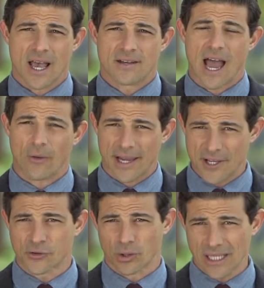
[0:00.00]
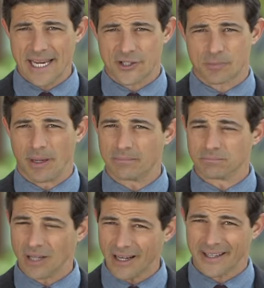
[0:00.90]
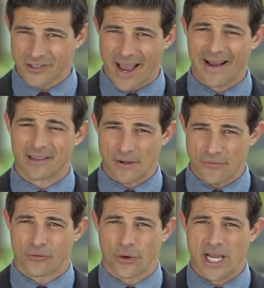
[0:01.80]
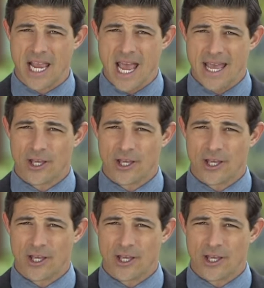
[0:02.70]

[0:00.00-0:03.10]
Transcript: Now, he's released, but not exactly free.